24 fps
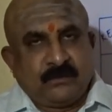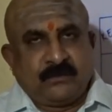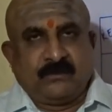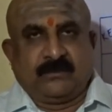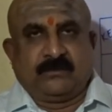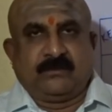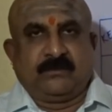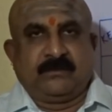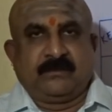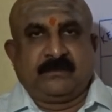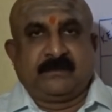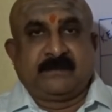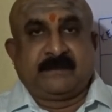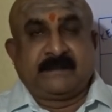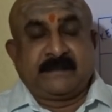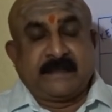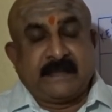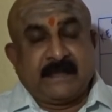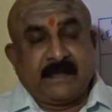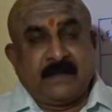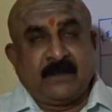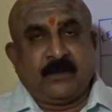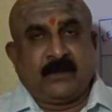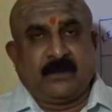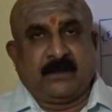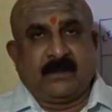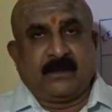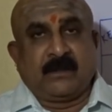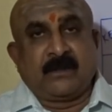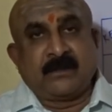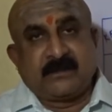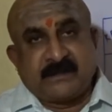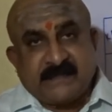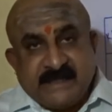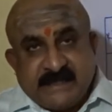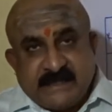to tell you
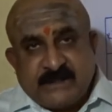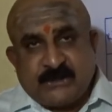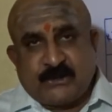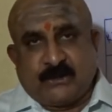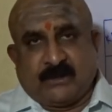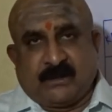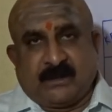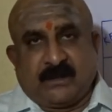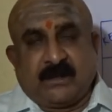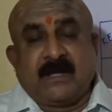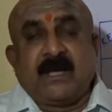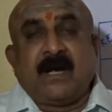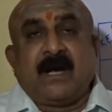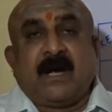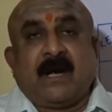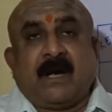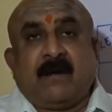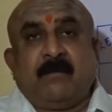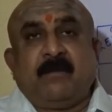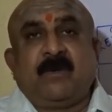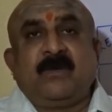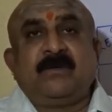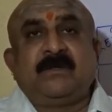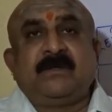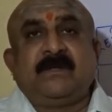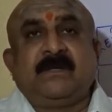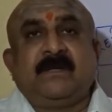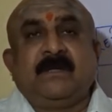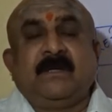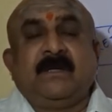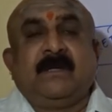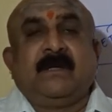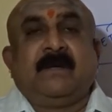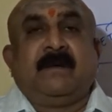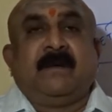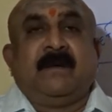or teach you about
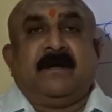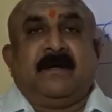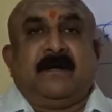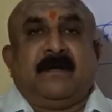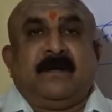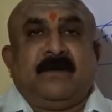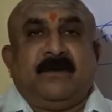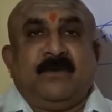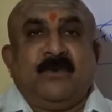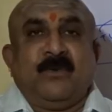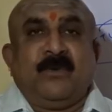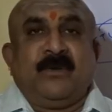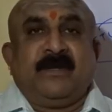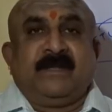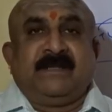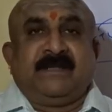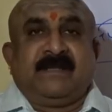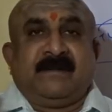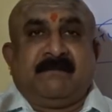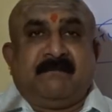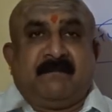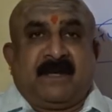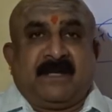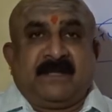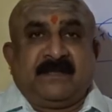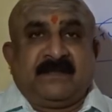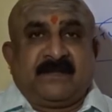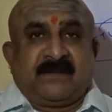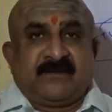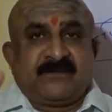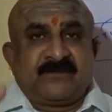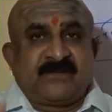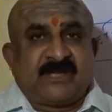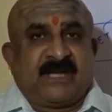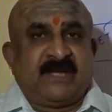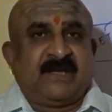knowing the
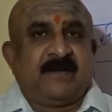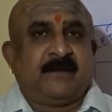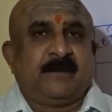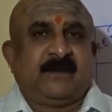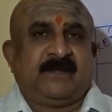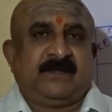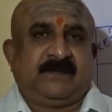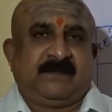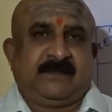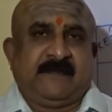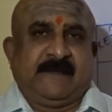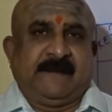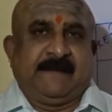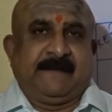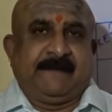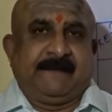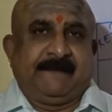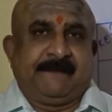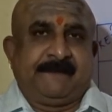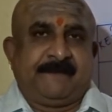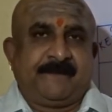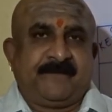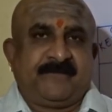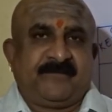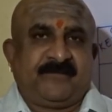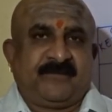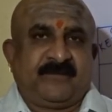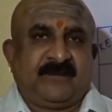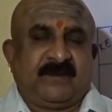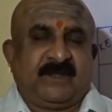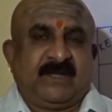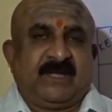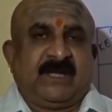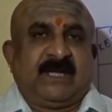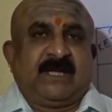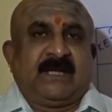month of childbirth,
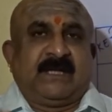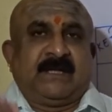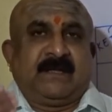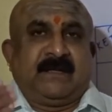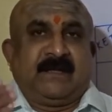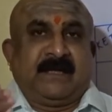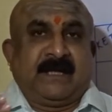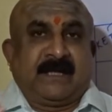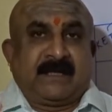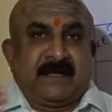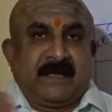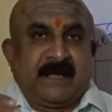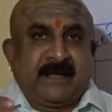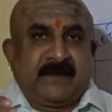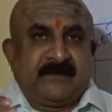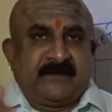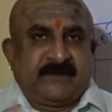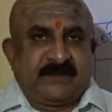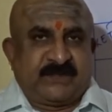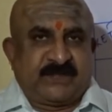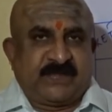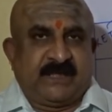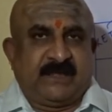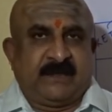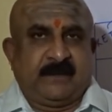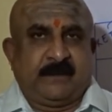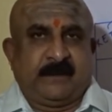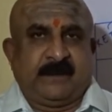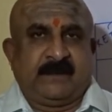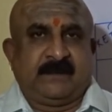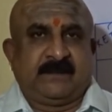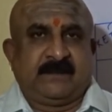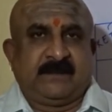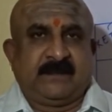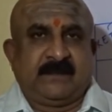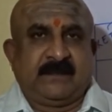Lagna of the
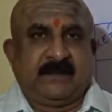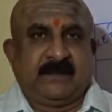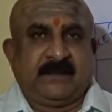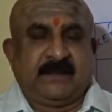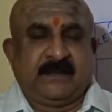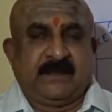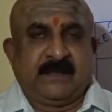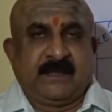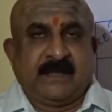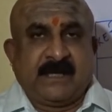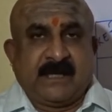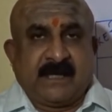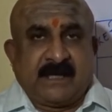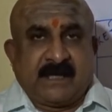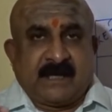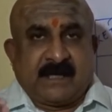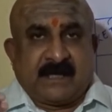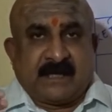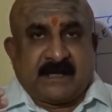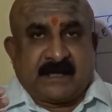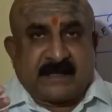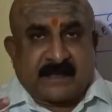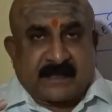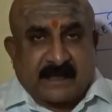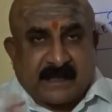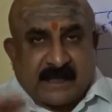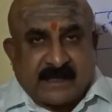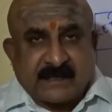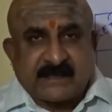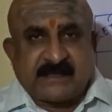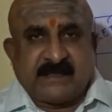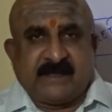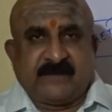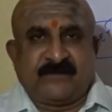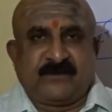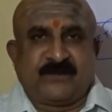childbirth,
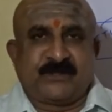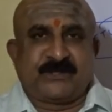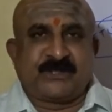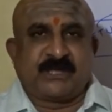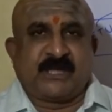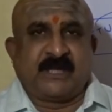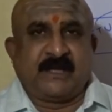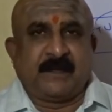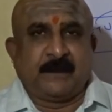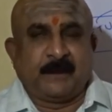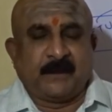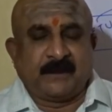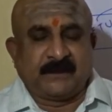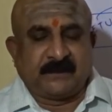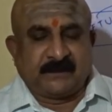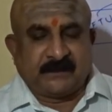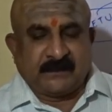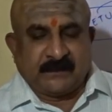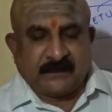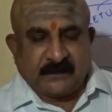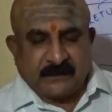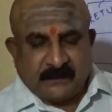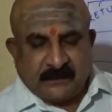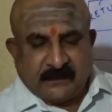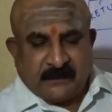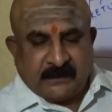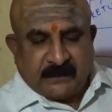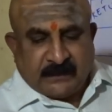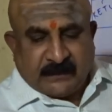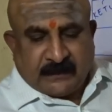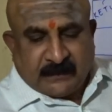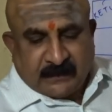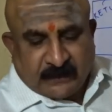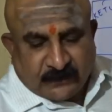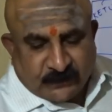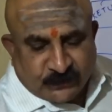Rasi of the childbirth.
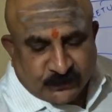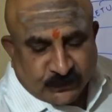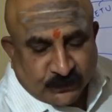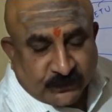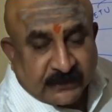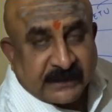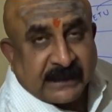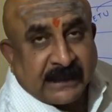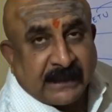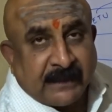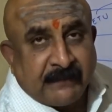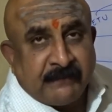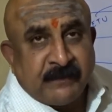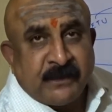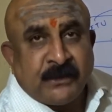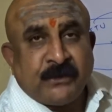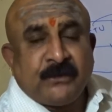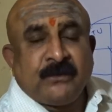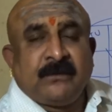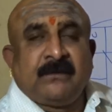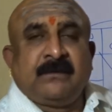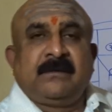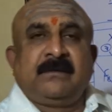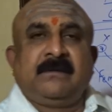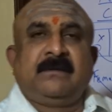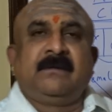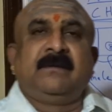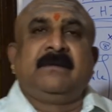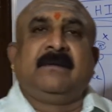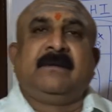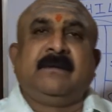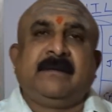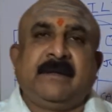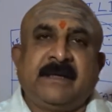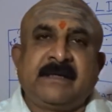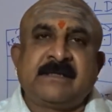So till I meet you
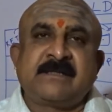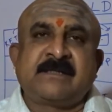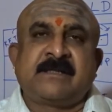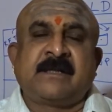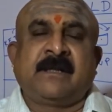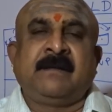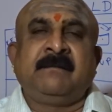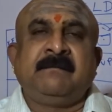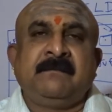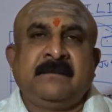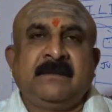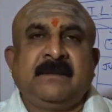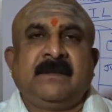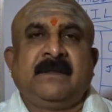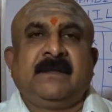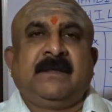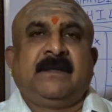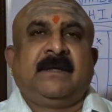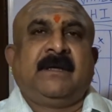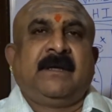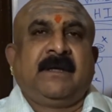next time,